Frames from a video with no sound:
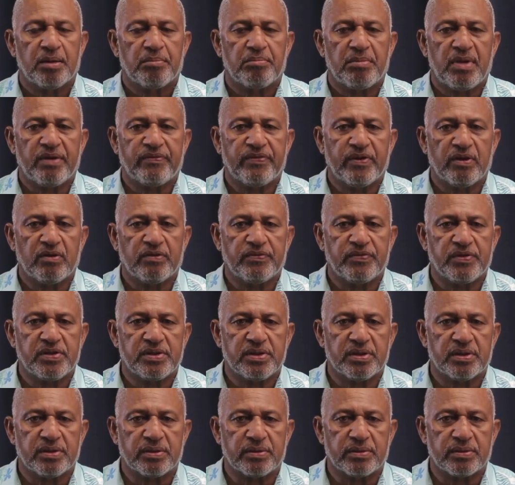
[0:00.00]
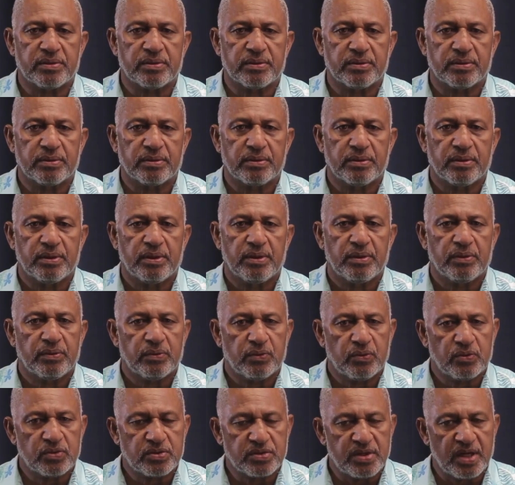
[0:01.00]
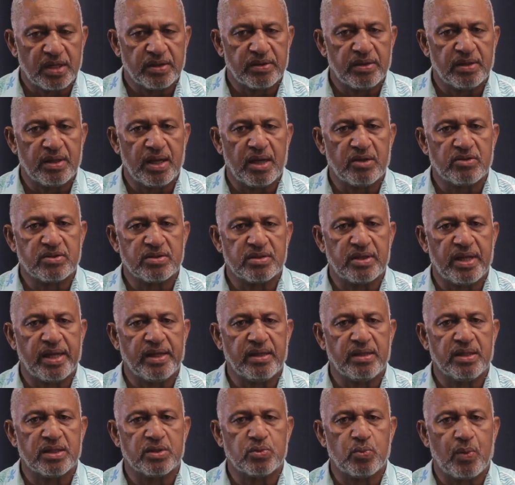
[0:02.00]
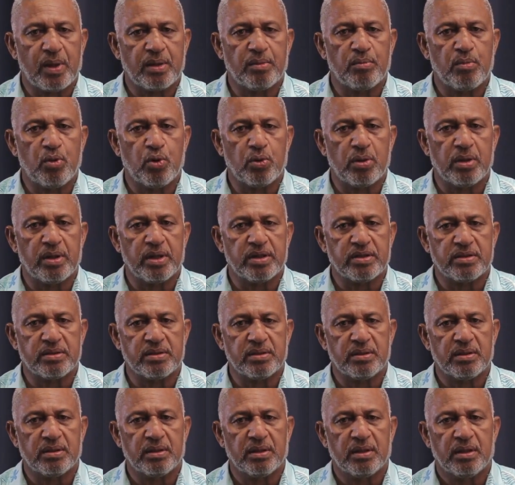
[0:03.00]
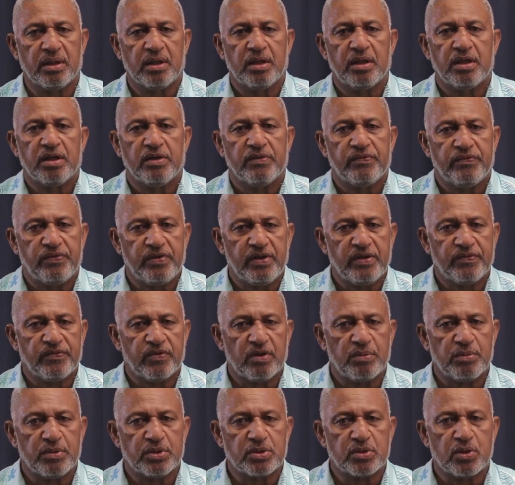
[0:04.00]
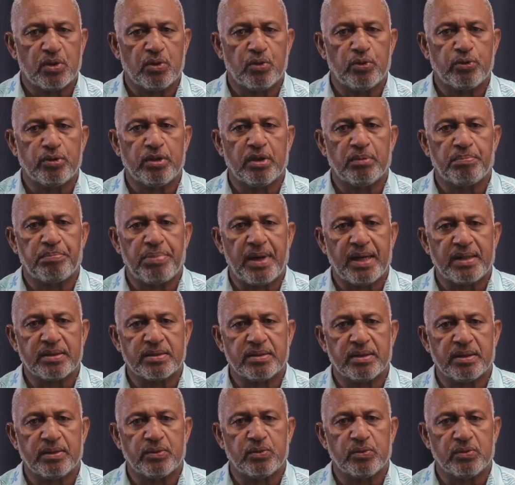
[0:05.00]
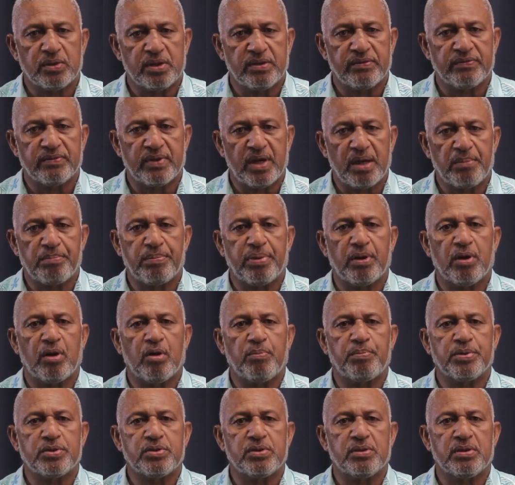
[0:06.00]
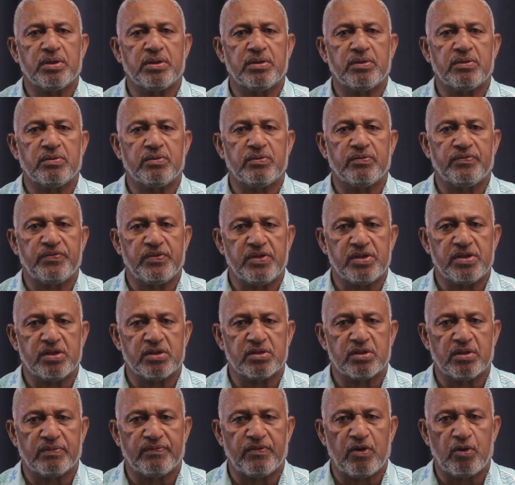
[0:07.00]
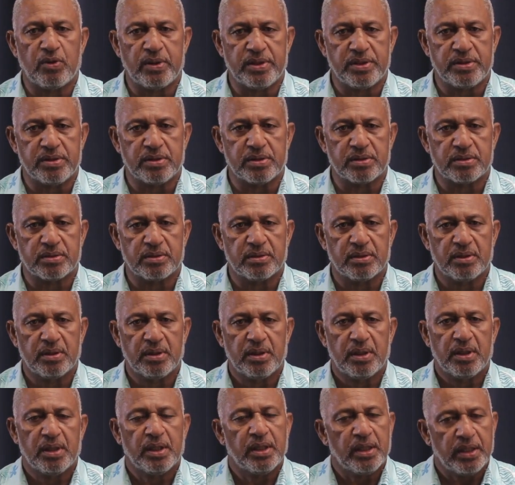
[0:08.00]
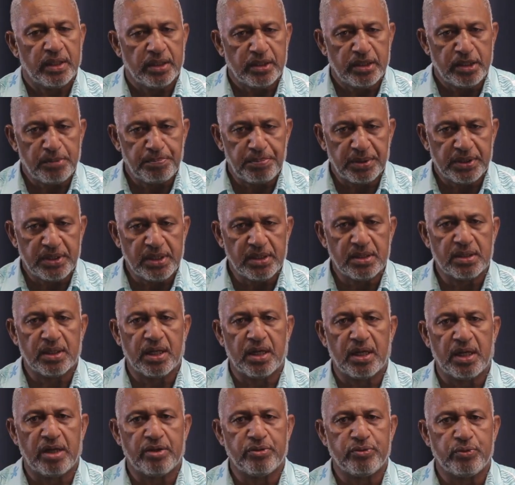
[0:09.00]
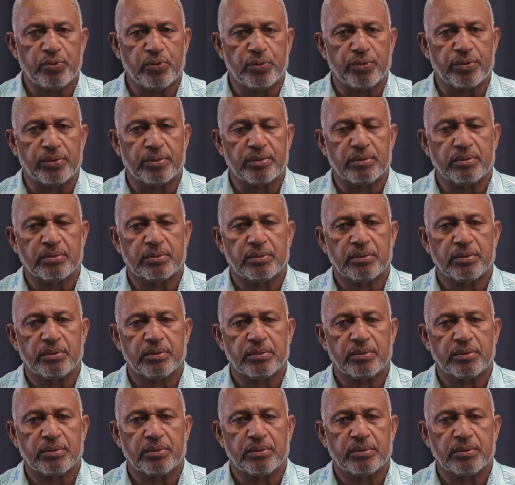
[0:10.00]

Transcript: My fellow Fijians, to strengthen our stand as one modern nation, free from its colonial past, and to give ample opportunity to Fijians of all ages, and in particular our youth,